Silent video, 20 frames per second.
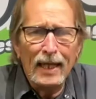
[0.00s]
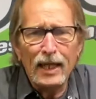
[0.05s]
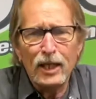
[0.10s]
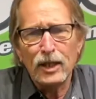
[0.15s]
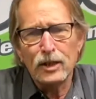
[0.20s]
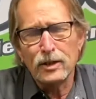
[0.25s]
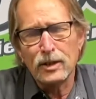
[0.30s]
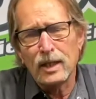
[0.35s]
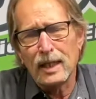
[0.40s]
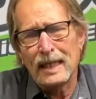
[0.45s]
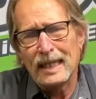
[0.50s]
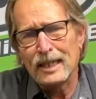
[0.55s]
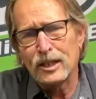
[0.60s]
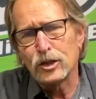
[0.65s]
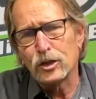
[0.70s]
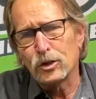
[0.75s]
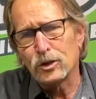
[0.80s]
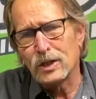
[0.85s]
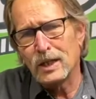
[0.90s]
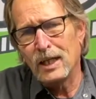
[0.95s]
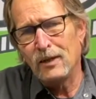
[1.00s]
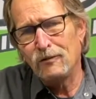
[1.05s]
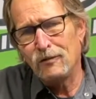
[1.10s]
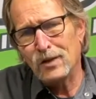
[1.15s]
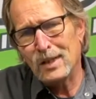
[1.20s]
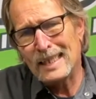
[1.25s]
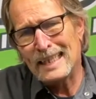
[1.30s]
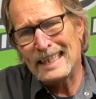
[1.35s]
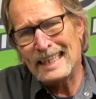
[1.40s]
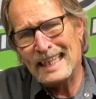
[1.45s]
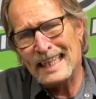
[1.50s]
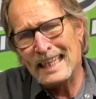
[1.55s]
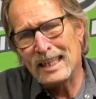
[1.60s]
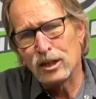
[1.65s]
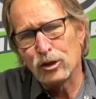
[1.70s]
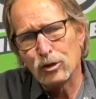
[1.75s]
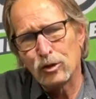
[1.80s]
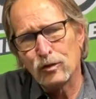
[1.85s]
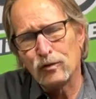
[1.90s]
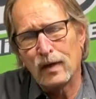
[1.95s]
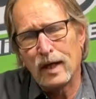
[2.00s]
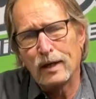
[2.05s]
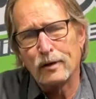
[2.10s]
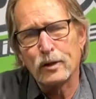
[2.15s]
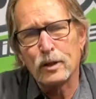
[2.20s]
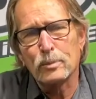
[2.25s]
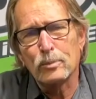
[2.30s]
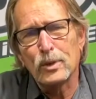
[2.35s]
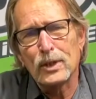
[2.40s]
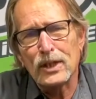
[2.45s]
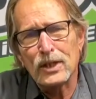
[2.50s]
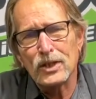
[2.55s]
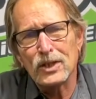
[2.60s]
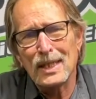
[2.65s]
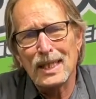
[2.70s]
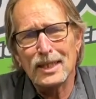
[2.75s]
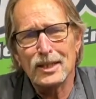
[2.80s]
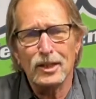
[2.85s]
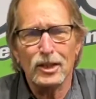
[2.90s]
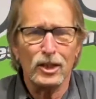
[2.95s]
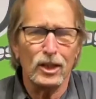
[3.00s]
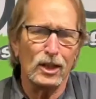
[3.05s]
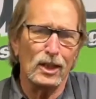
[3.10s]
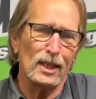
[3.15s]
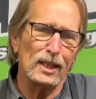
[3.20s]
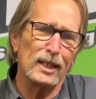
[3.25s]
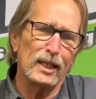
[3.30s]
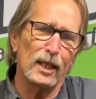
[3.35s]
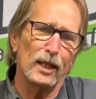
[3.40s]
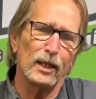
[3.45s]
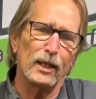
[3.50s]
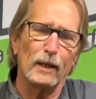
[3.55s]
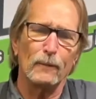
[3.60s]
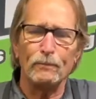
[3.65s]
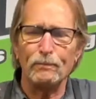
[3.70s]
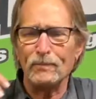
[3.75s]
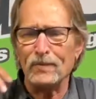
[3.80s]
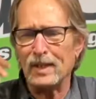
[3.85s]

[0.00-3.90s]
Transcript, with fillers: a, a certificate in those valve spring sets that's going to tell you